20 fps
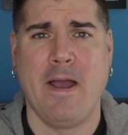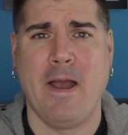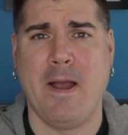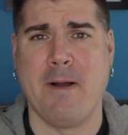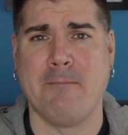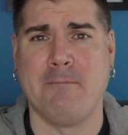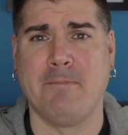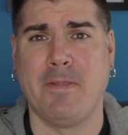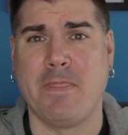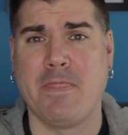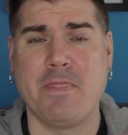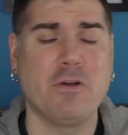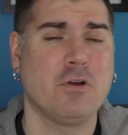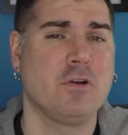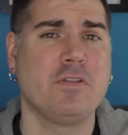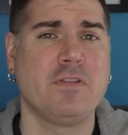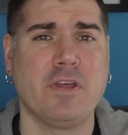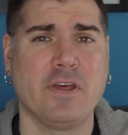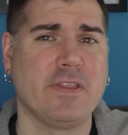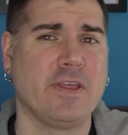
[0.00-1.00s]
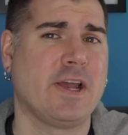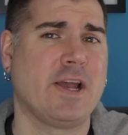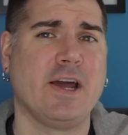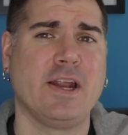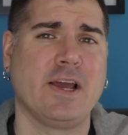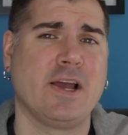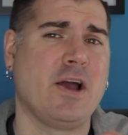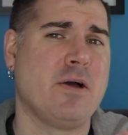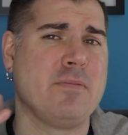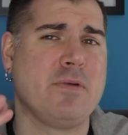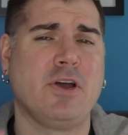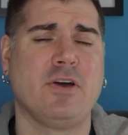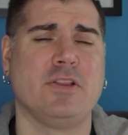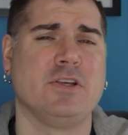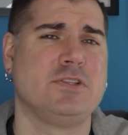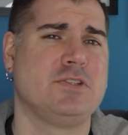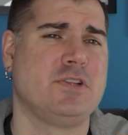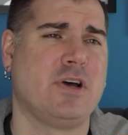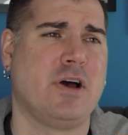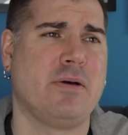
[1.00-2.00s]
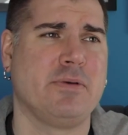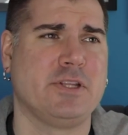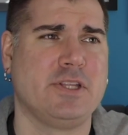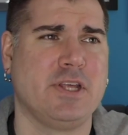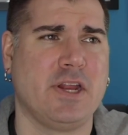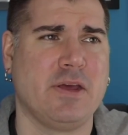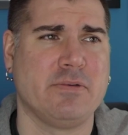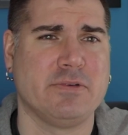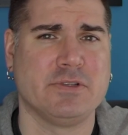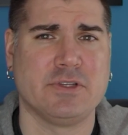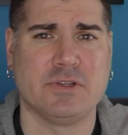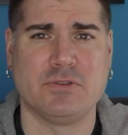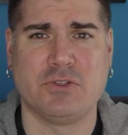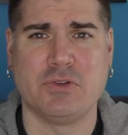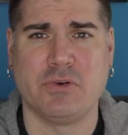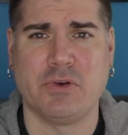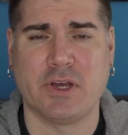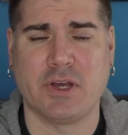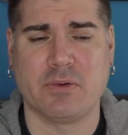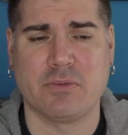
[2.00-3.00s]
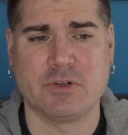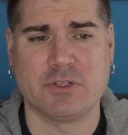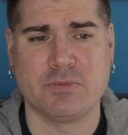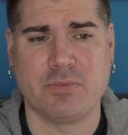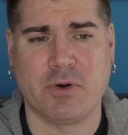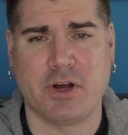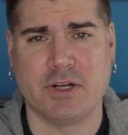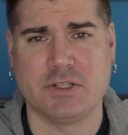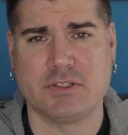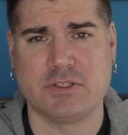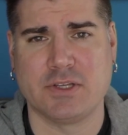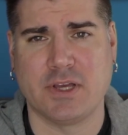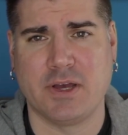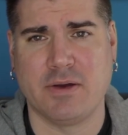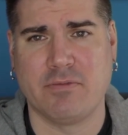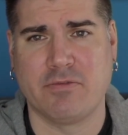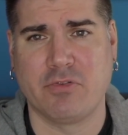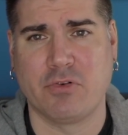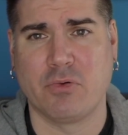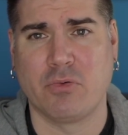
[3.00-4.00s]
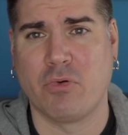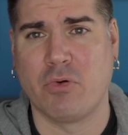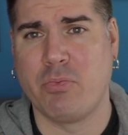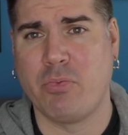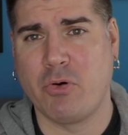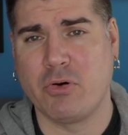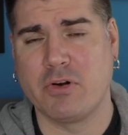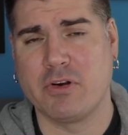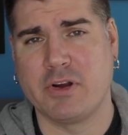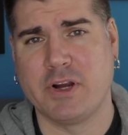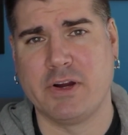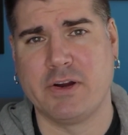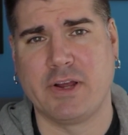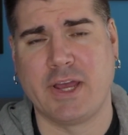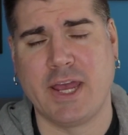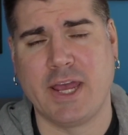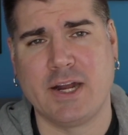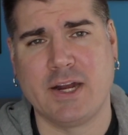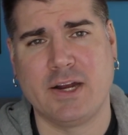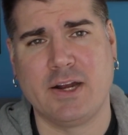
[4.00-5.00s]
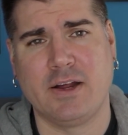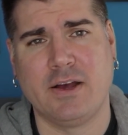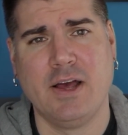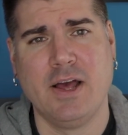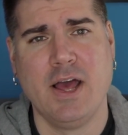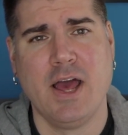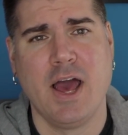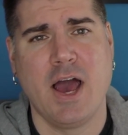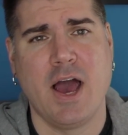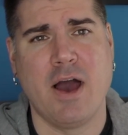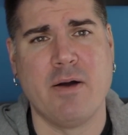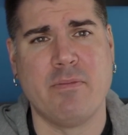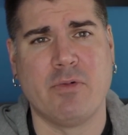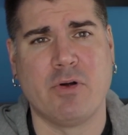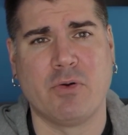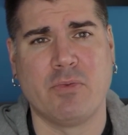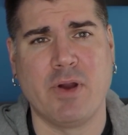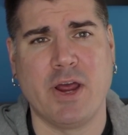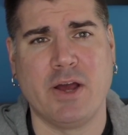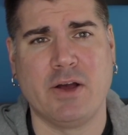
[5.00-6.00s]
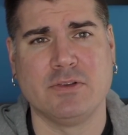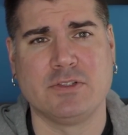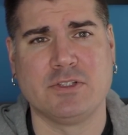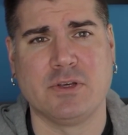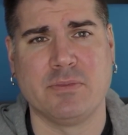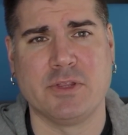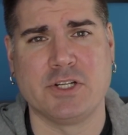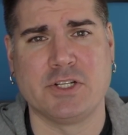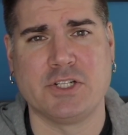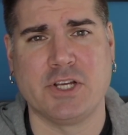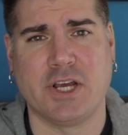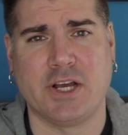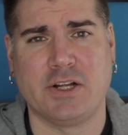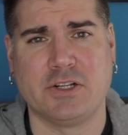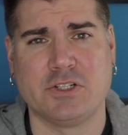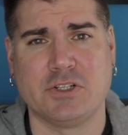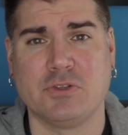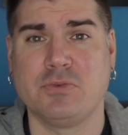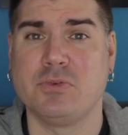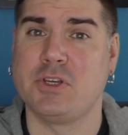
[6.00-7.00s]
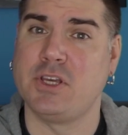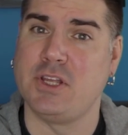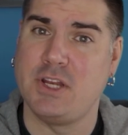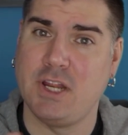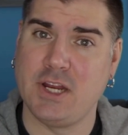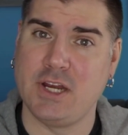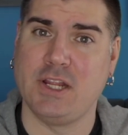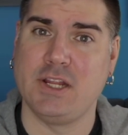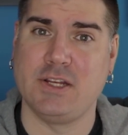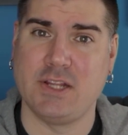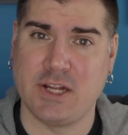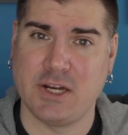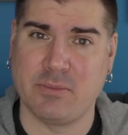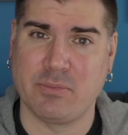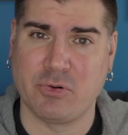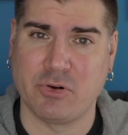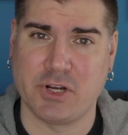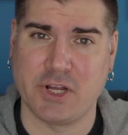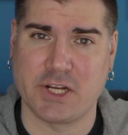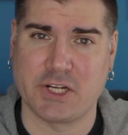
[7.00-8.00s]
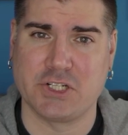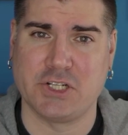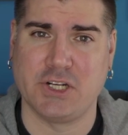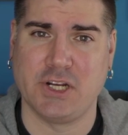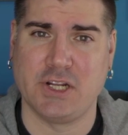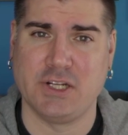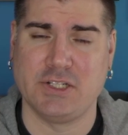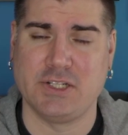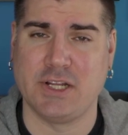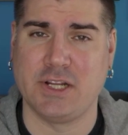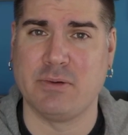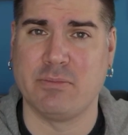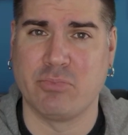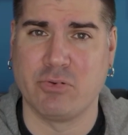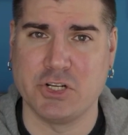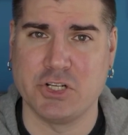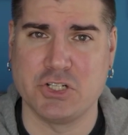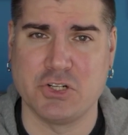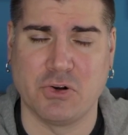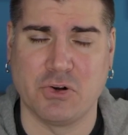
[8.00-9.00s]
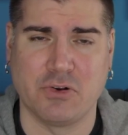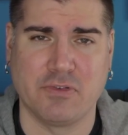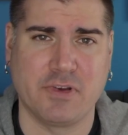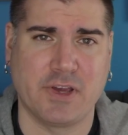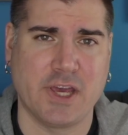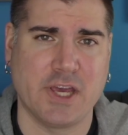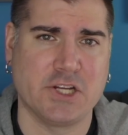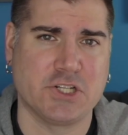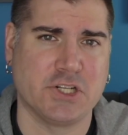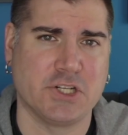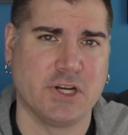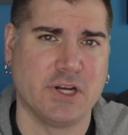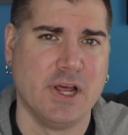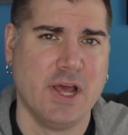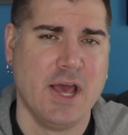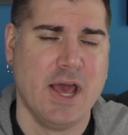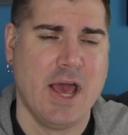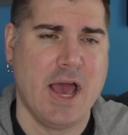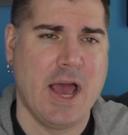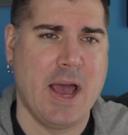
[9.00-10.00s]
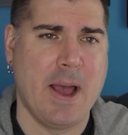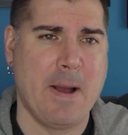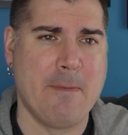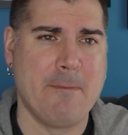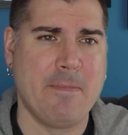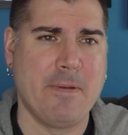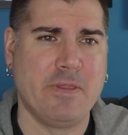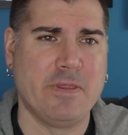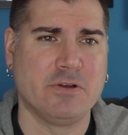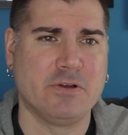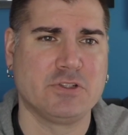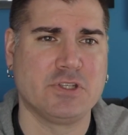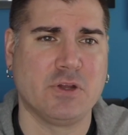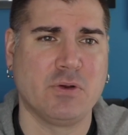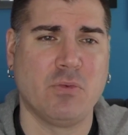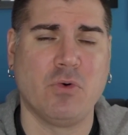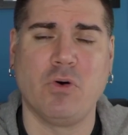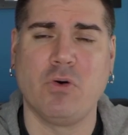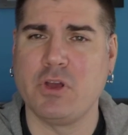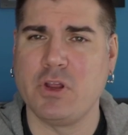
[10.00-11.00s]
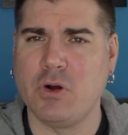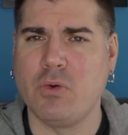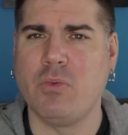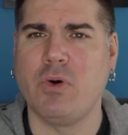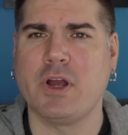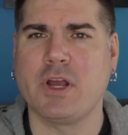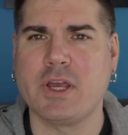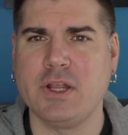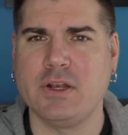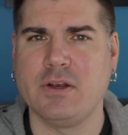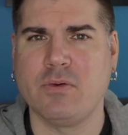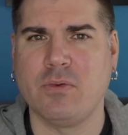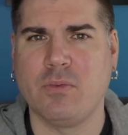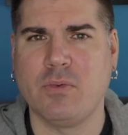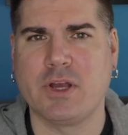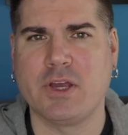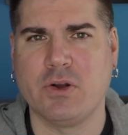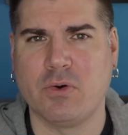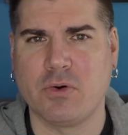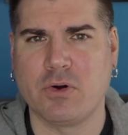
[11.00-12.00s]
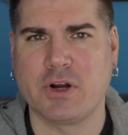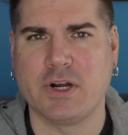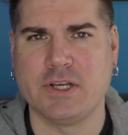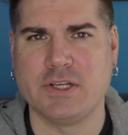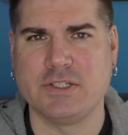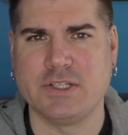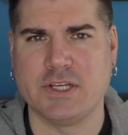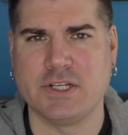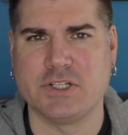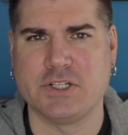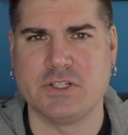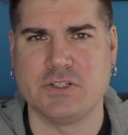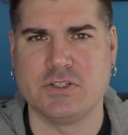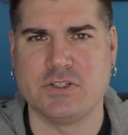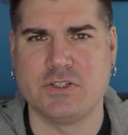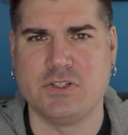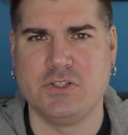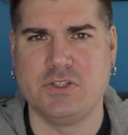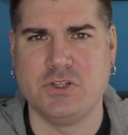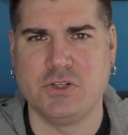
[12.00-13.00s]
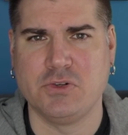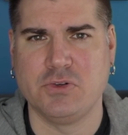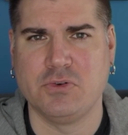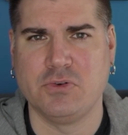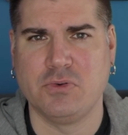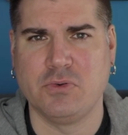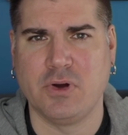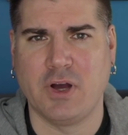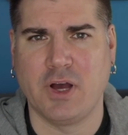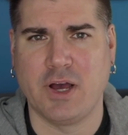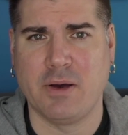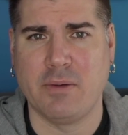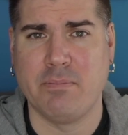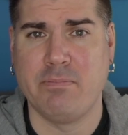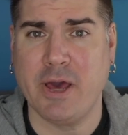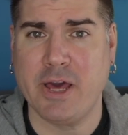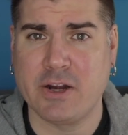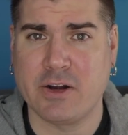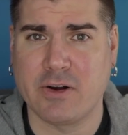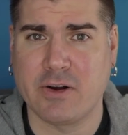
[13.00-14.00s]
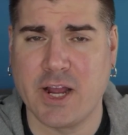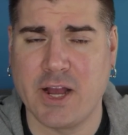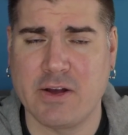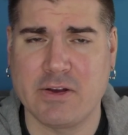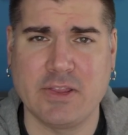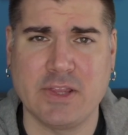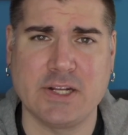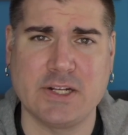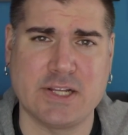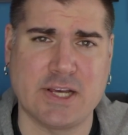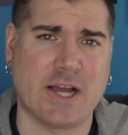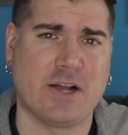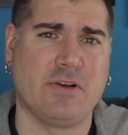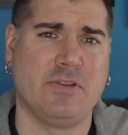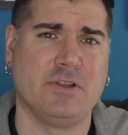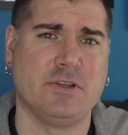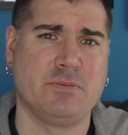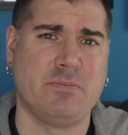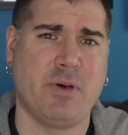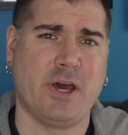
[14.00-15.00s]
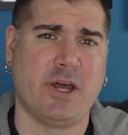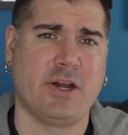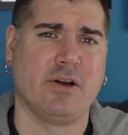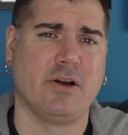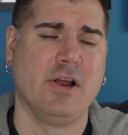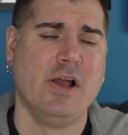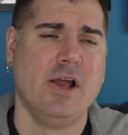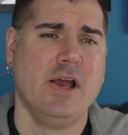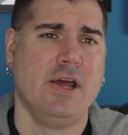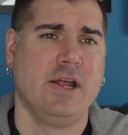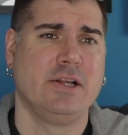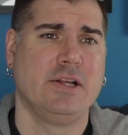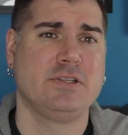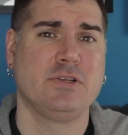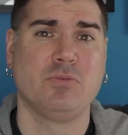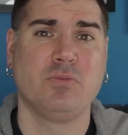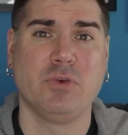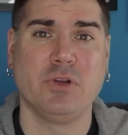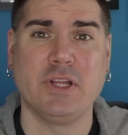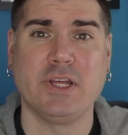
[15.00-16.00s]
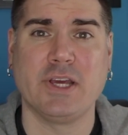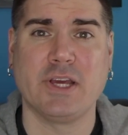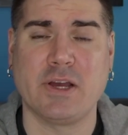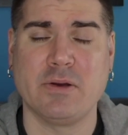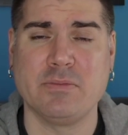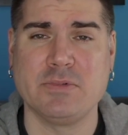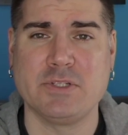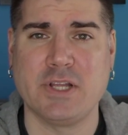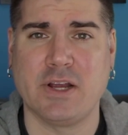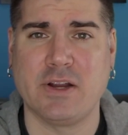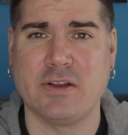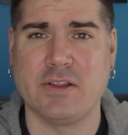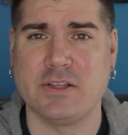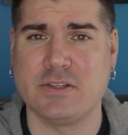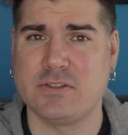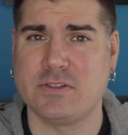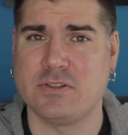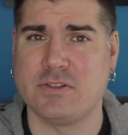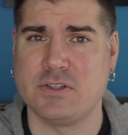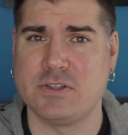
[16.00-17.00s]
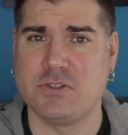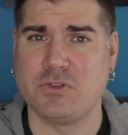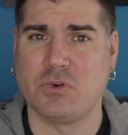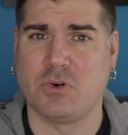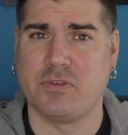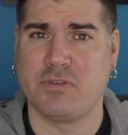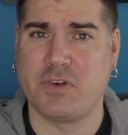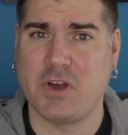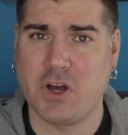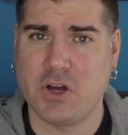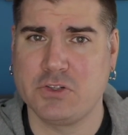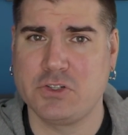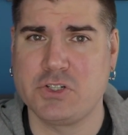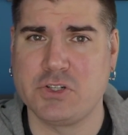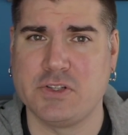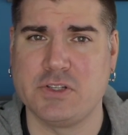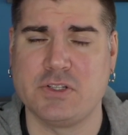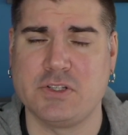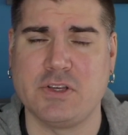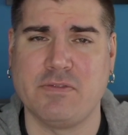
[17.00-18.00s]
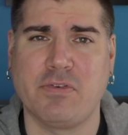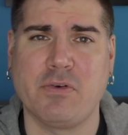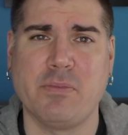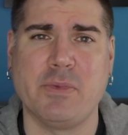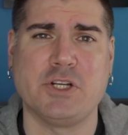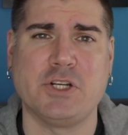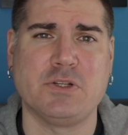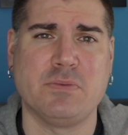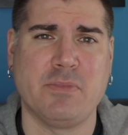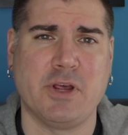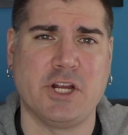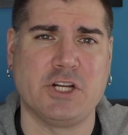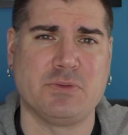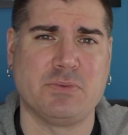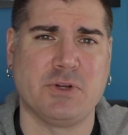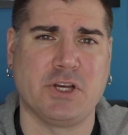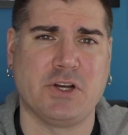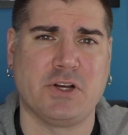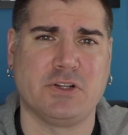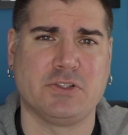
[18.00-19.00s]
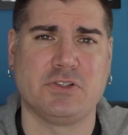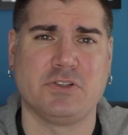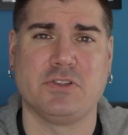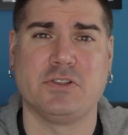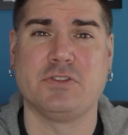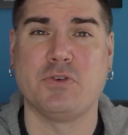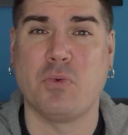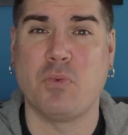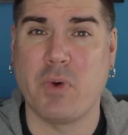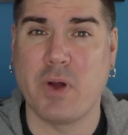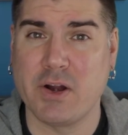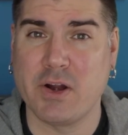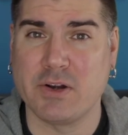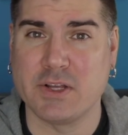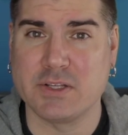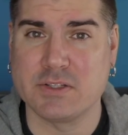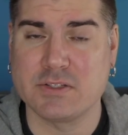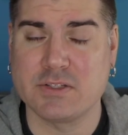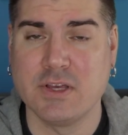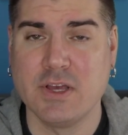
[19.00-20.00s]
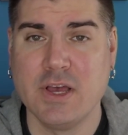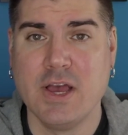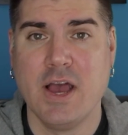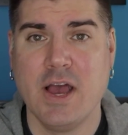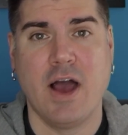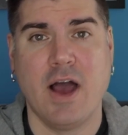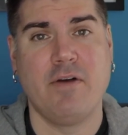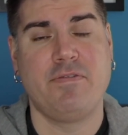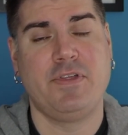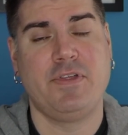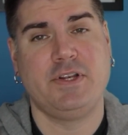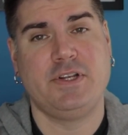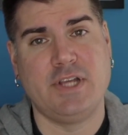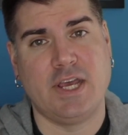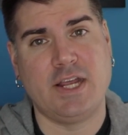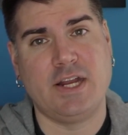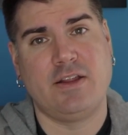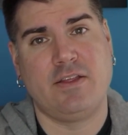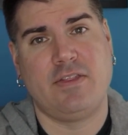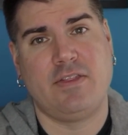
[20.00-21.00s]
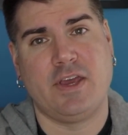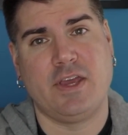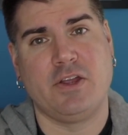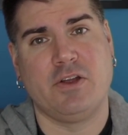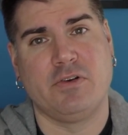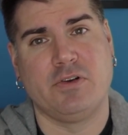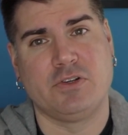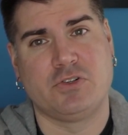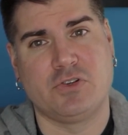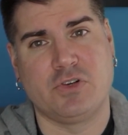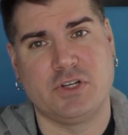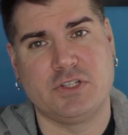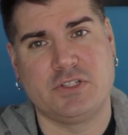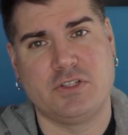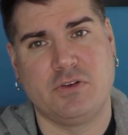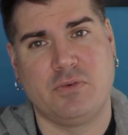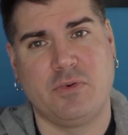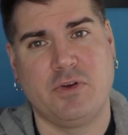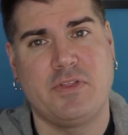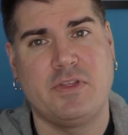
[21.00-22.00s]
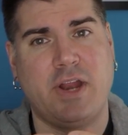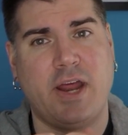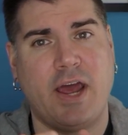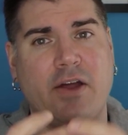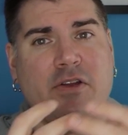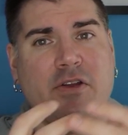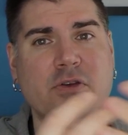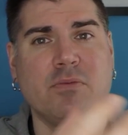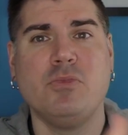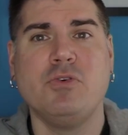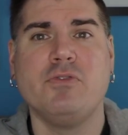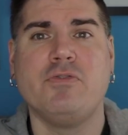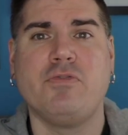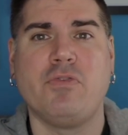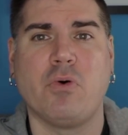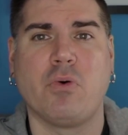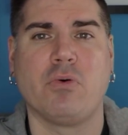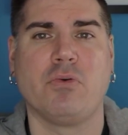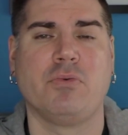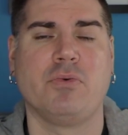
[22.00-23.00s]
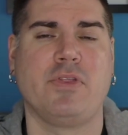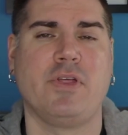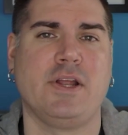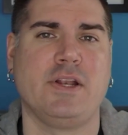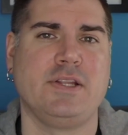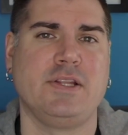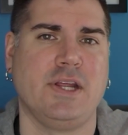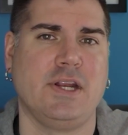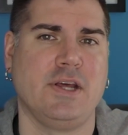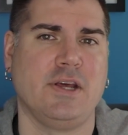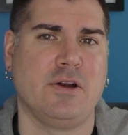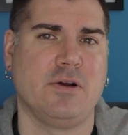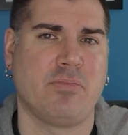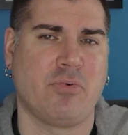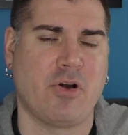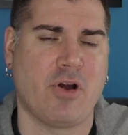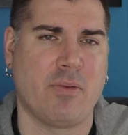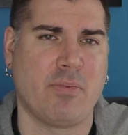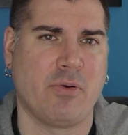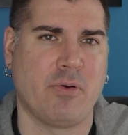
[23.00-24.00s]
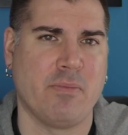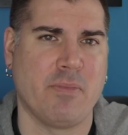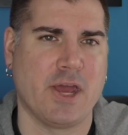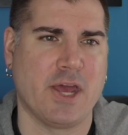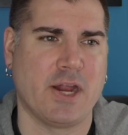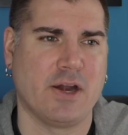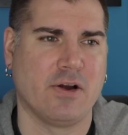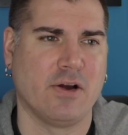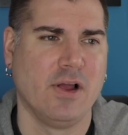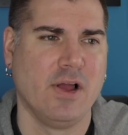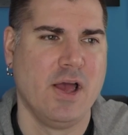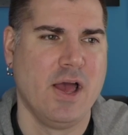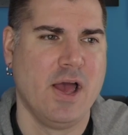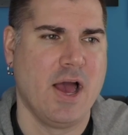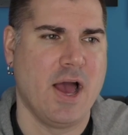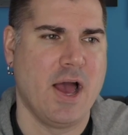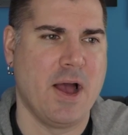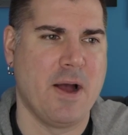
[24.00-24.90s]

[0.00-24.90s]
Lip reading: The third thing that kind of got me on this topic today was I was doing a response for a reporter here in Canada around some of the challenges with Canadian data protection and data breach notification. And they're saying, well, what can organizations do better? How can they tackle this better? I said, really, it comes down to this sort of culture, this information management culture, this awareness of the data that you're entrusted with, and how do you move forward with that data in a proper manner.